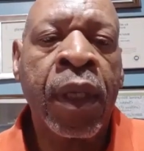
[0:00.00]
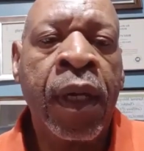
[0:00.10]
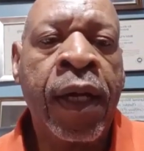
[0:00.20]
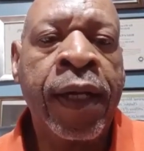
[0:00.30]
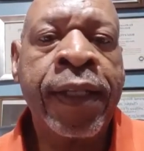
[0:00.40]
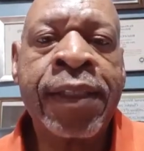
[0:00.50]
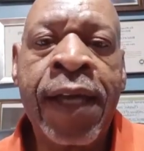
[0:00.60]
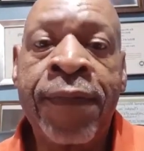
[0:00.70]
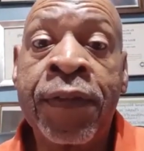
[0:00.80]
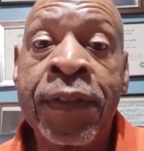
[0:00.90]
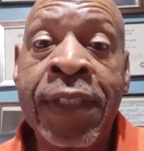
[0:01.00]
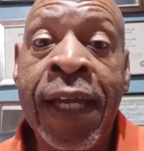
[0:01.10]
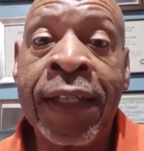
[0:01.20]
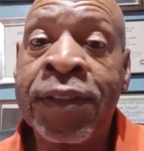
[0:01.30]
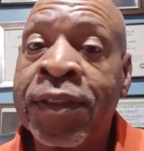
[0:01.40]
is our fourth
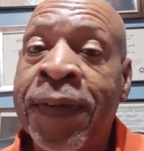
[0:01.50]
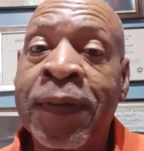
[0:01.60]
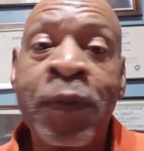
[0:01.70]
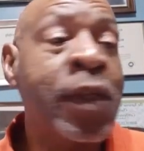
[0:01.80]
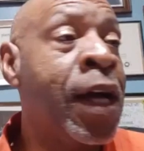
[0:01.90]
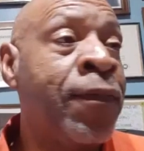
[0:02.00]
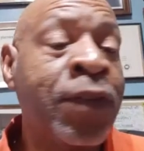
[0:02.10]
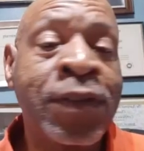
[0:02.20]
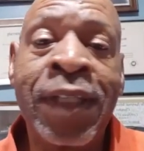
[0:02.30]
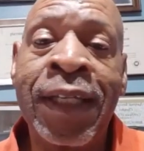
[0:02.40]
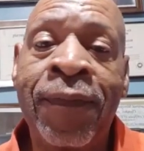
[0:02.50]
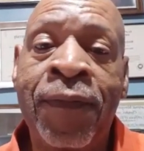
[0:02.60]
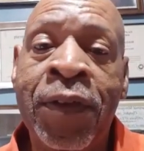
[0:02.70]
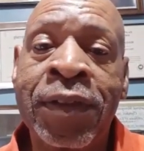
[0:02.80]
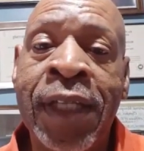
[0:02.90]
Saturday service. We'll have fourth
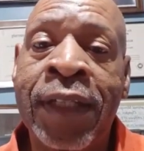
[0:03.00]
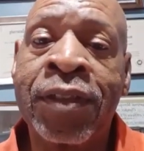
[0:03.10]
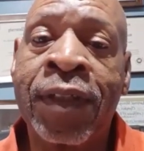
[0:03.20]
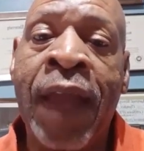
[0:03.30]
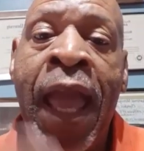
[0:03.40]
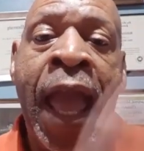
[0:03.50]
Saturday service